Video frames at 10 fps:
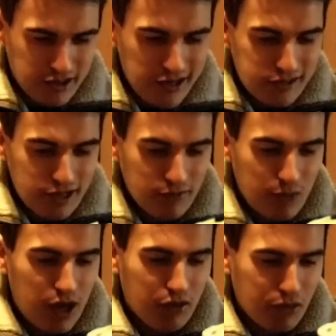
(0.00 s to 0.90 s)
It says
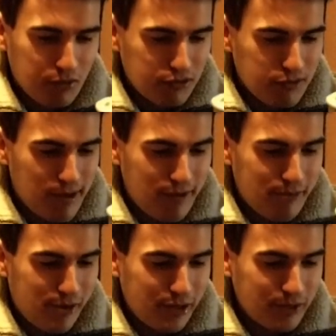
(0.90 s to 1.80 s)
that with the
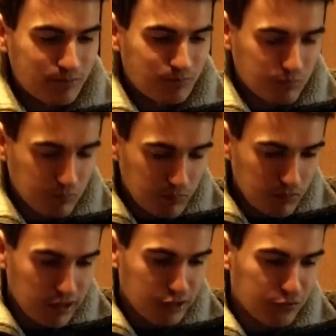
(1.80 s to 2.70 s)
winterberry brownie,
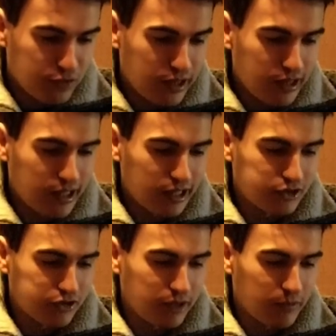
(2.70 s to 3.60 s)
it's vanilla
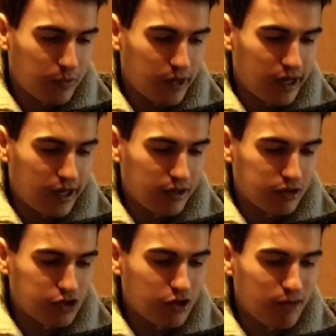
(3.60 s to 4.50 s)
ice cream
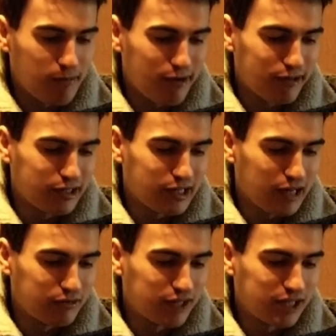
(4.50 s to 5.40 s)
with chocolate brownies
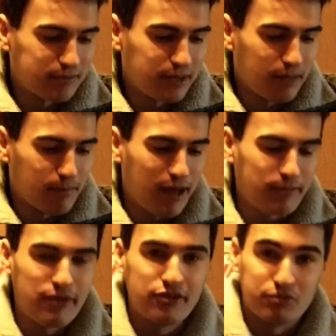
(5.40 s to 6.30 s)
and raspberry and
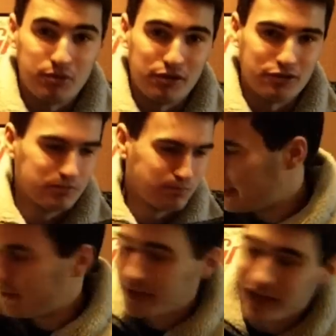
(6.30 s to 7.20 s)
blackberry swirls.
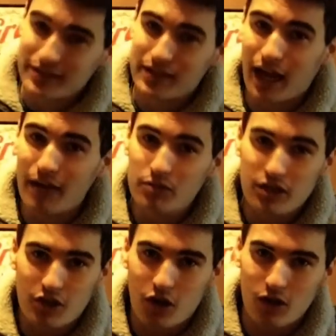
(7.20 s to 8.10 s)
Anyway, guys, I'm
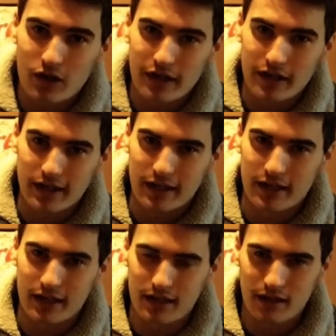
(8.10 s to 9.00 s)
going to call it
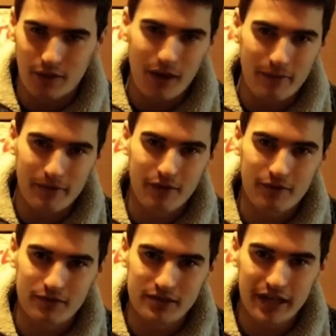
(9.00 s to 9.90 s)
a wrap
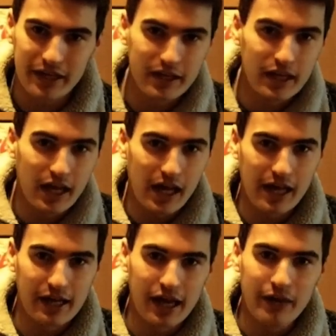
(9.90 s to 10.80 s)
here for today.
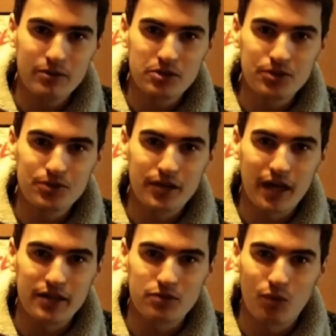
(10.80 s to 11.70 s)
And I will see you
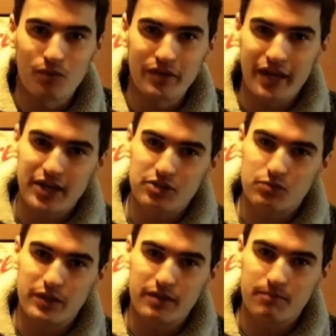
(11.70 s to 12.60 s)
guys hopefully
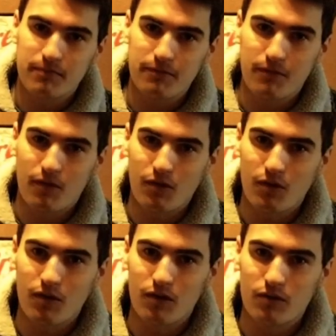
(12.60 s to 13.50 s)
next week
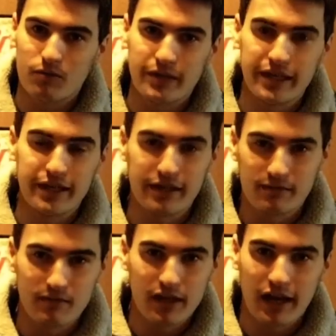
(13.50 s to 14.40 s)
before we
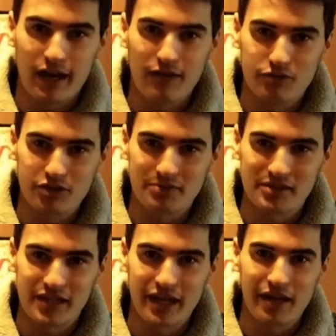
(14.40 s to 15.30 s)
have
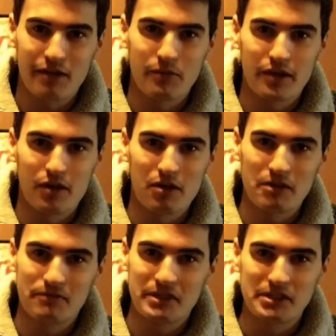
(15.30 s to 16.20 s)
Christmas Day and we
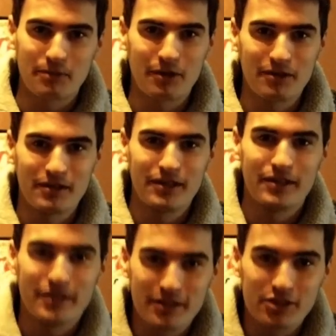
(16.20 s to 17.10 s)
all feast upon
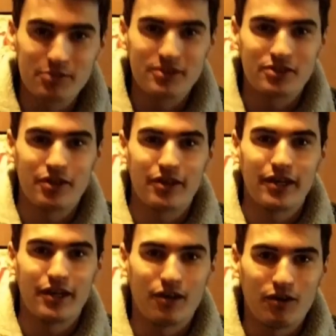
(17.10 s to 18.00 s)
the Christmas
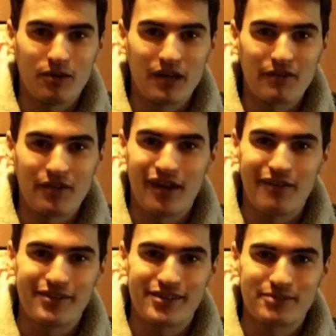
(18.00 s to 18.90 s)
turkey or whatever you
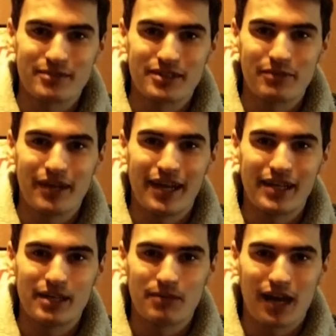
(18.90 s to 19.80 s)
have for Christmas and we
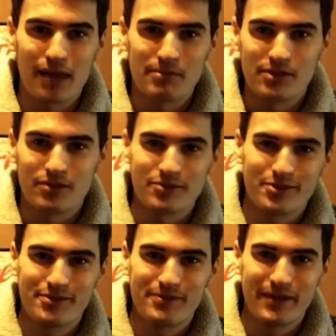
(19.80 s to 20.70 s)
end up collapsing on the
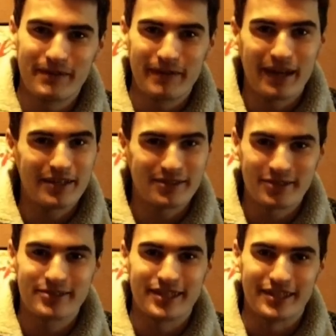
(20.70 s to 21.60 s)
sofa getting
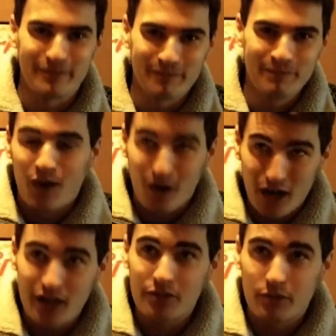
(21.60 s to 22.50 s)
exhausted.
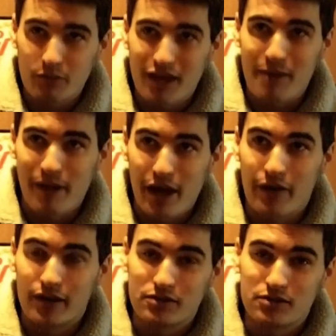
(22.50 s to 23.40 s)
Or arguing with our
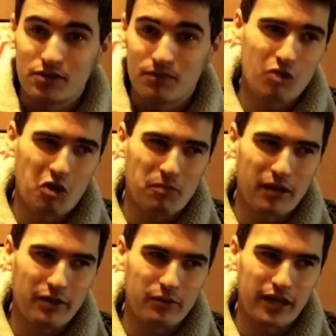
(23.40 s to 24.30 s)
parents or
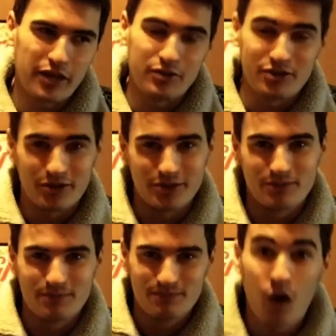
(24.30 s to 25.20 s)
playing with our new
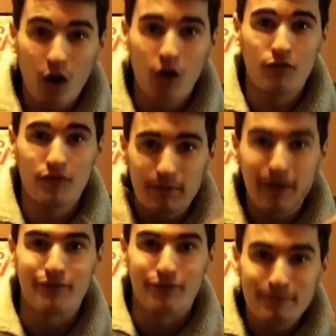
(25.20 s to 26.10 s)
toys. Or all of the
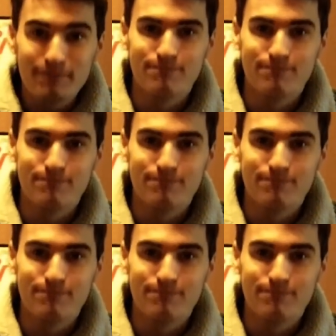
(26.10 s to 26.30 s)
above.